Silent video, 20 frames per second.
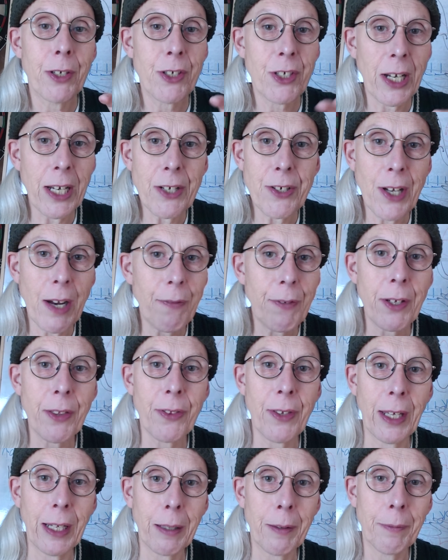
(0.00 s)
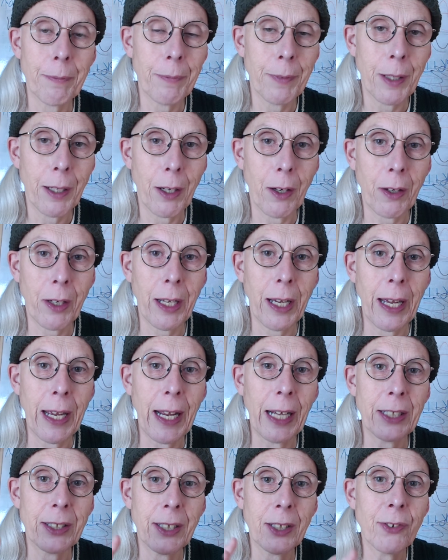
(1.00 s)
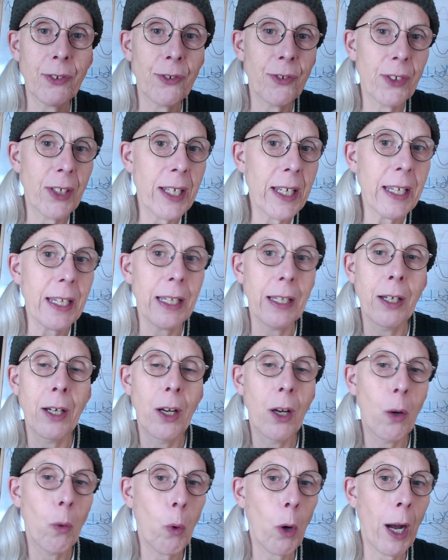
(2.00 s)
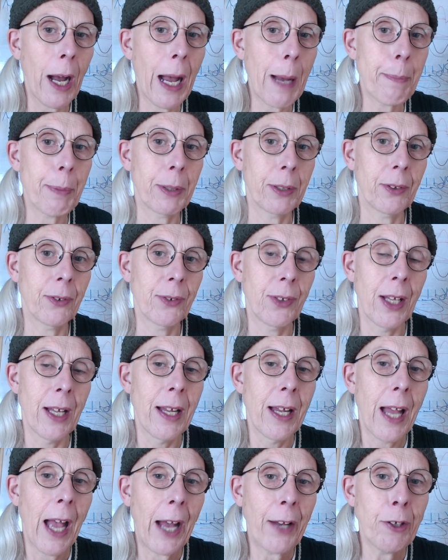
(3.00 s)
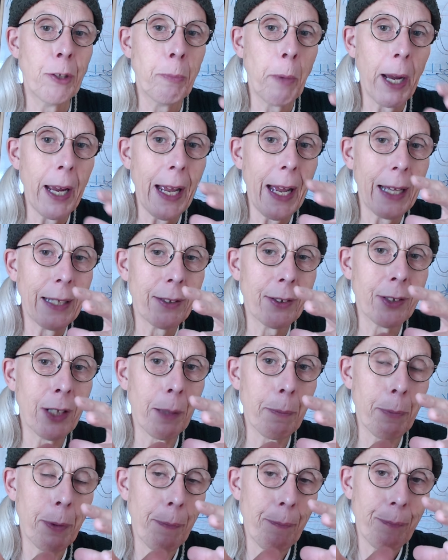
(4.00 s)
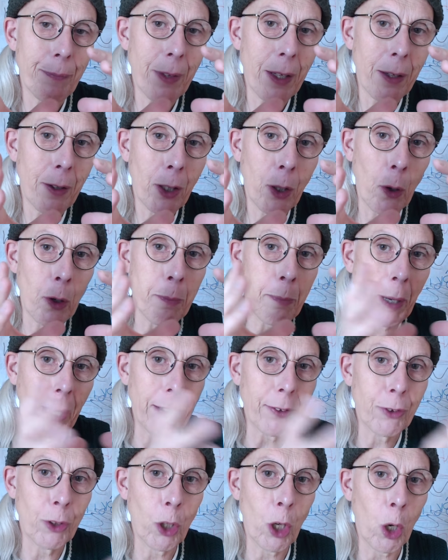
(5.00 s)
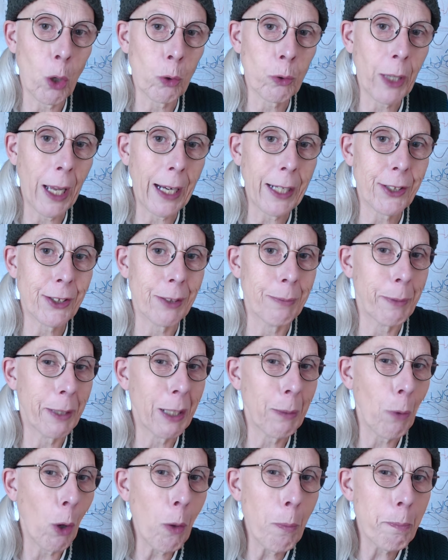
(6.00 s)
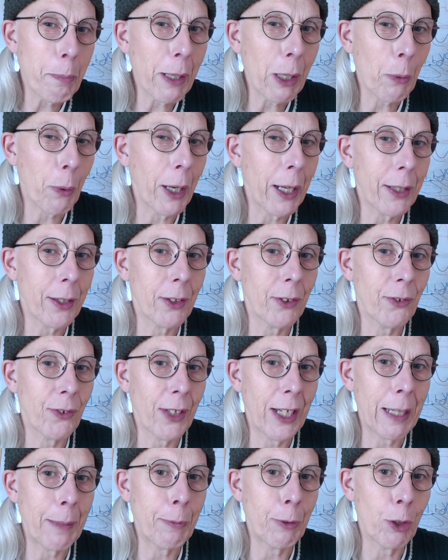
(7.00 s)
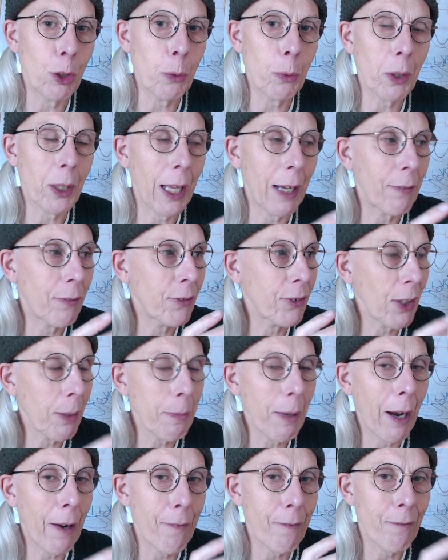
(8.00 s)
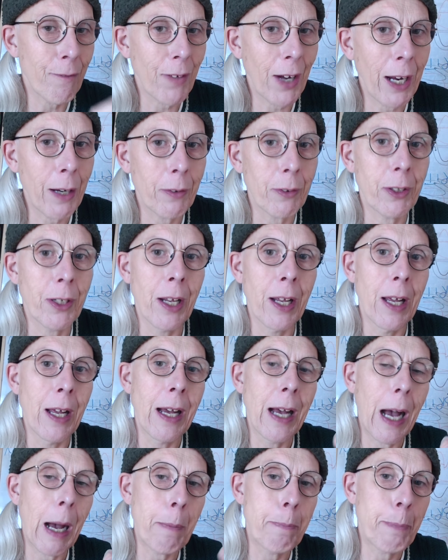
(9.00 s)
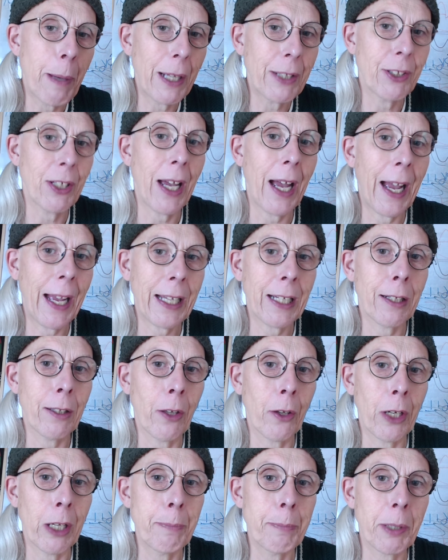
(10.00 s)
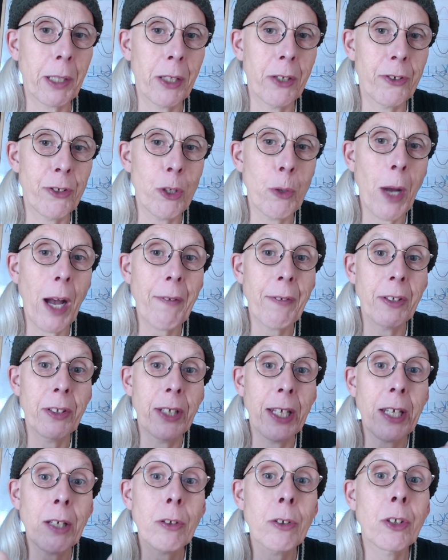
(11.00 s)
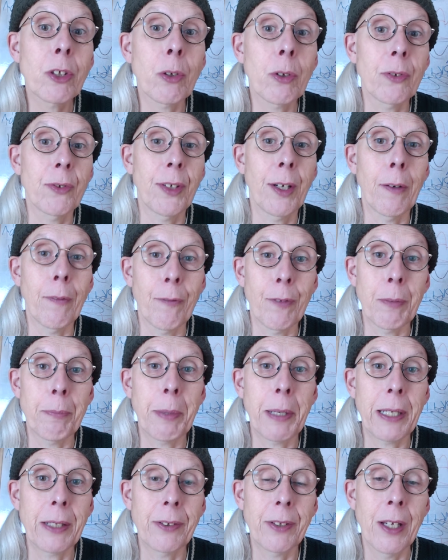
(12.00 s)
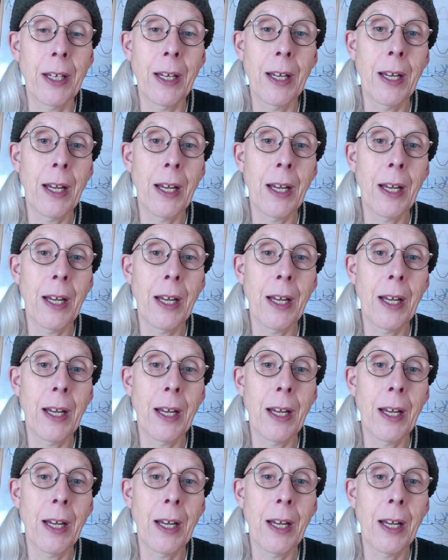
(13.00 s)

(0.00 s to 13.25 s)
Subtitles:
Change everything, okay, and just see what happens. And you might end up going back to your old action, but it won't be quite the same. You will have somehow found a better angle on it because you have annealed yourself a bit